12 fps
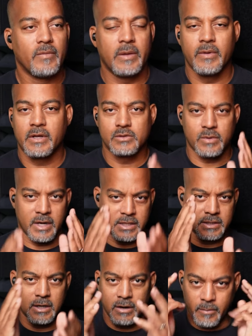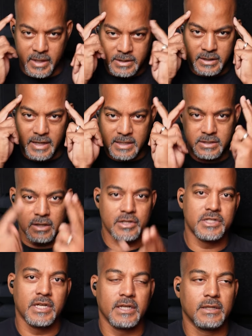Maybe because when I saw her mentally, I saw
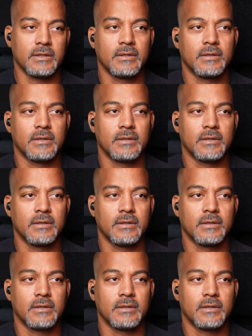Jean.